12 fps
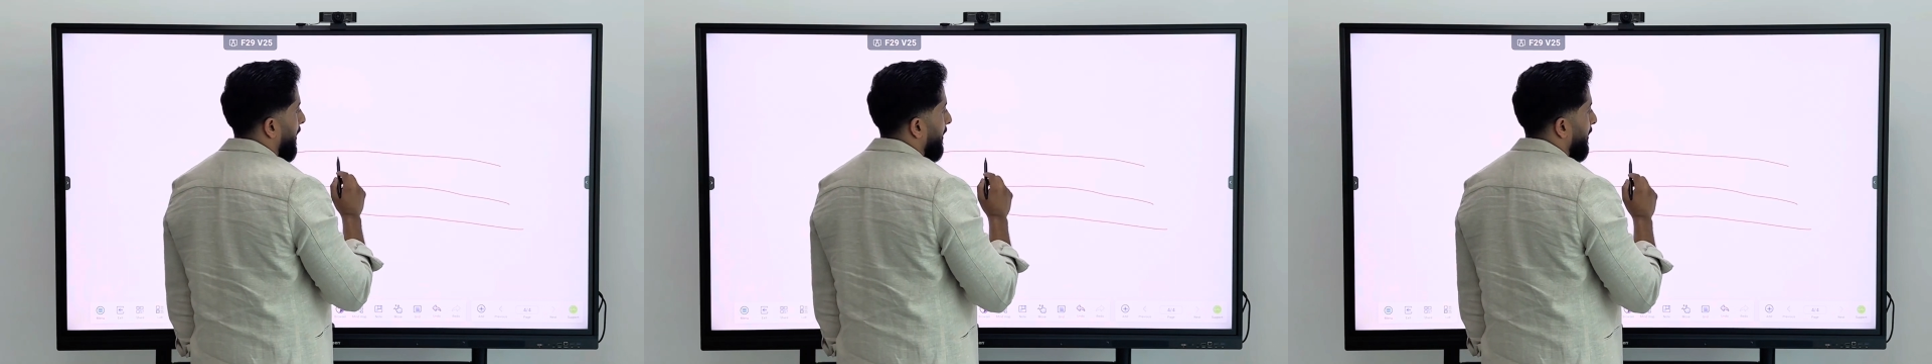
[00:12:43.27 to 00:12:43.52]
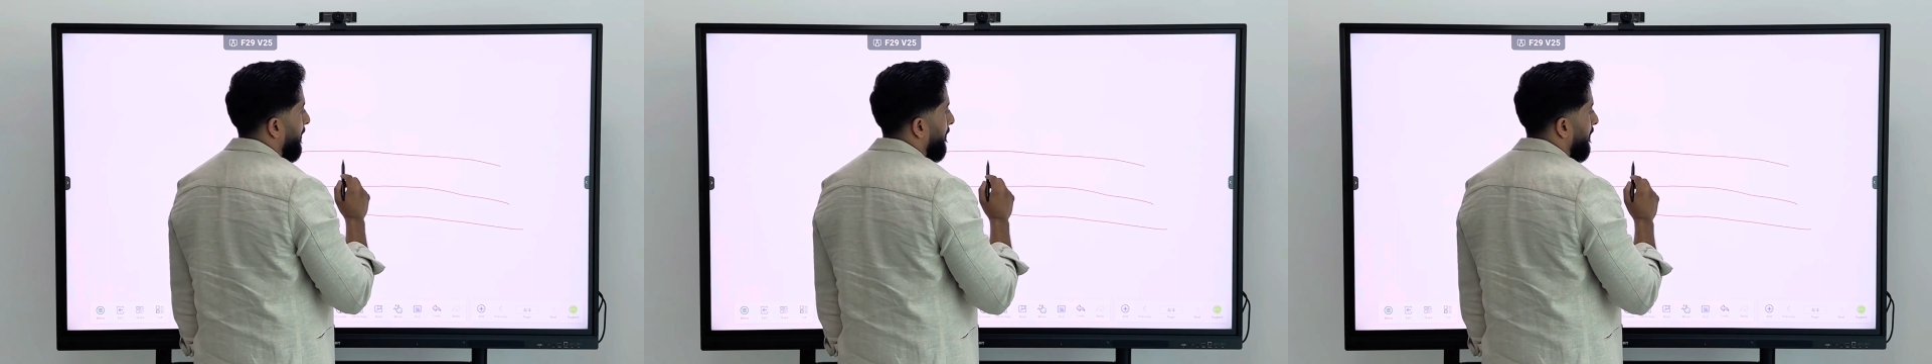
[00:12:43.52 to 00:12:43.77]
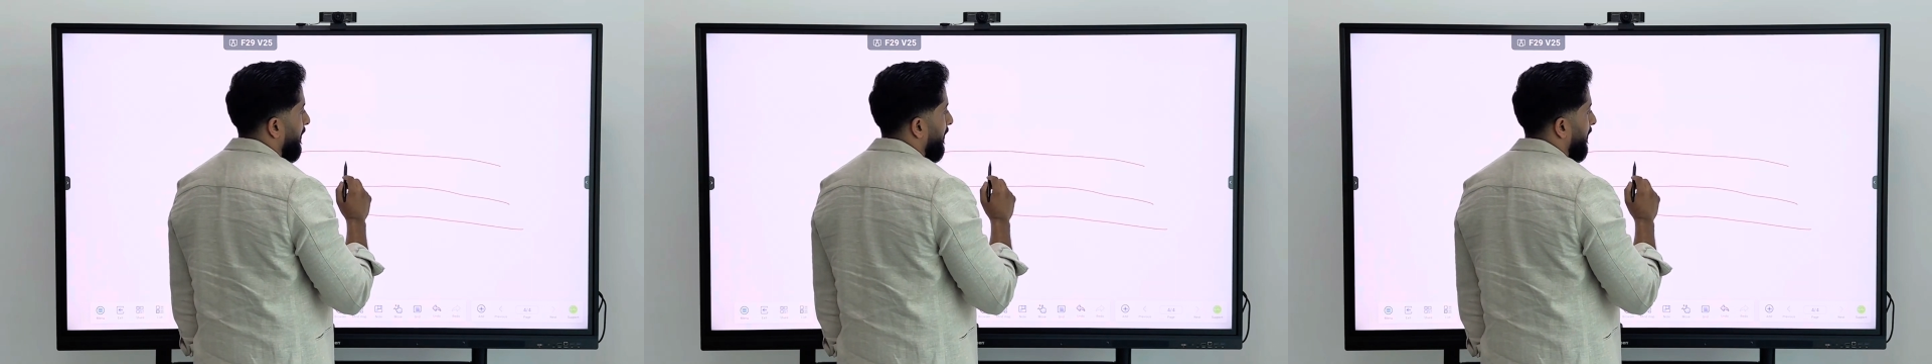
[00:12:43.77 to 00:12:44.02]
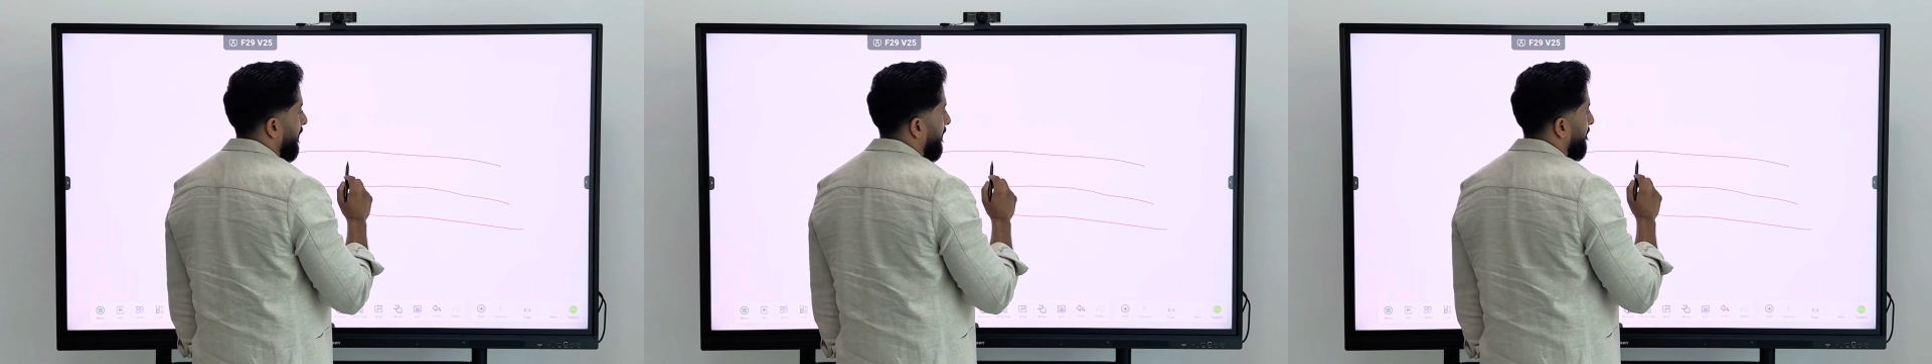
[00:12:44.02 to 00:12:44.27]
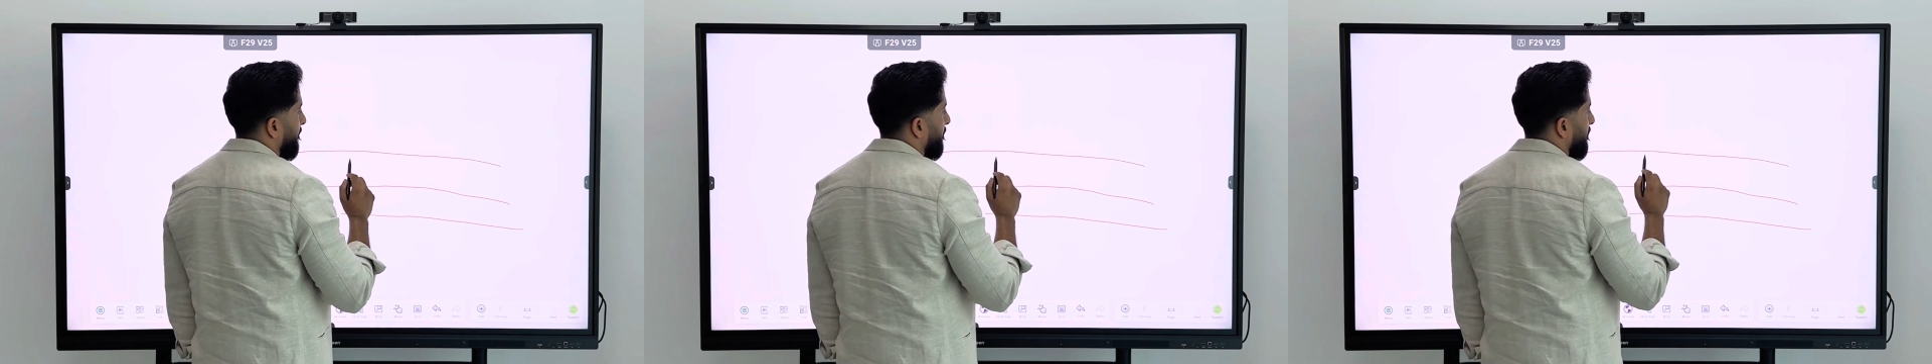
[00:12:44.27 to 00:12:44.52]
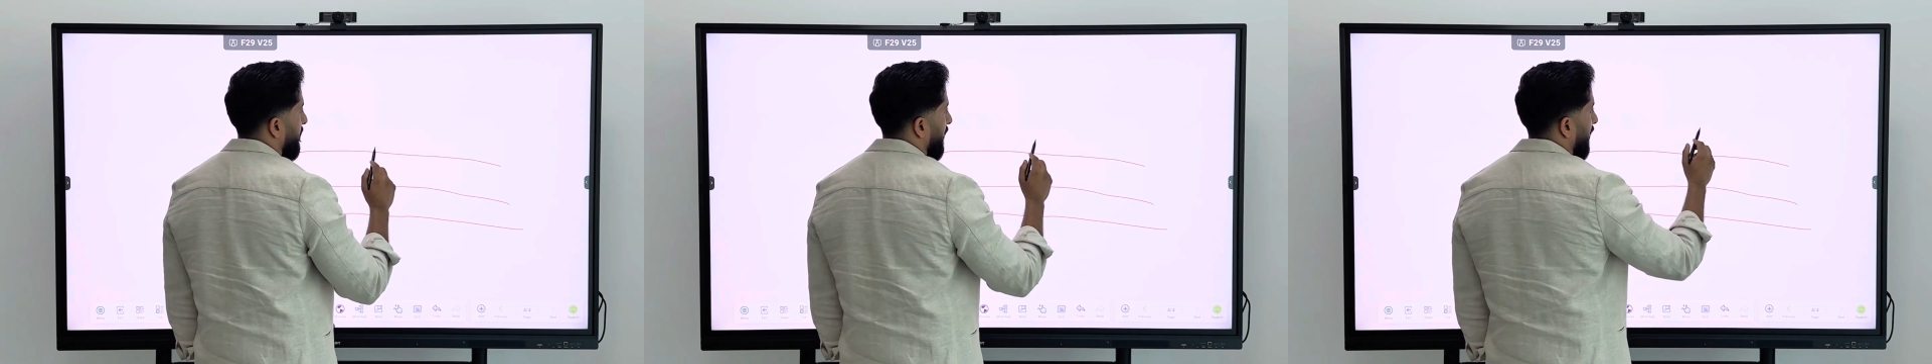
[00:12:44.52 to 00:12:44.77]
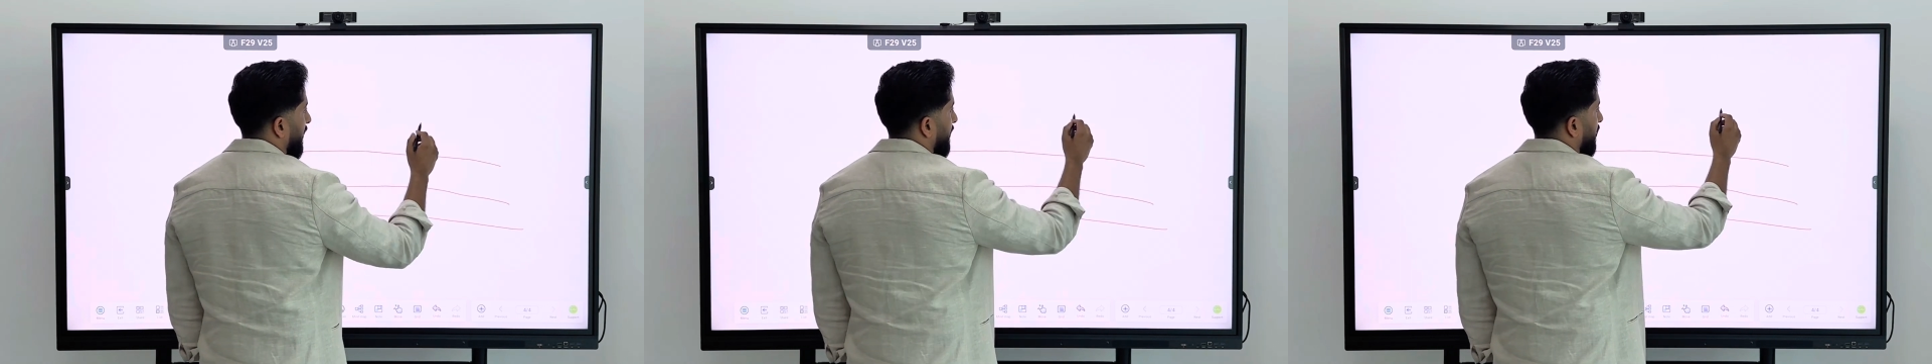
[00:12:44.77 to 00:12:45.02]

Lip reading: Now let's